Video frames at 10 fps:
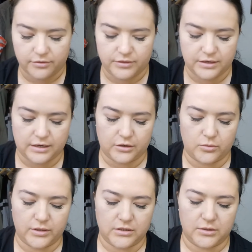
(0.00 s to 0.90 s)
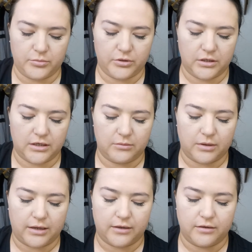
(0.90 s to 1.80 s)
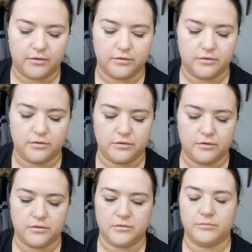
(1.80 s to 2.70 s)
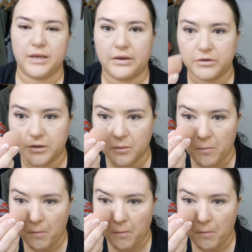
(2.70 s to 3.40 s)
Then I quickly put it in my powder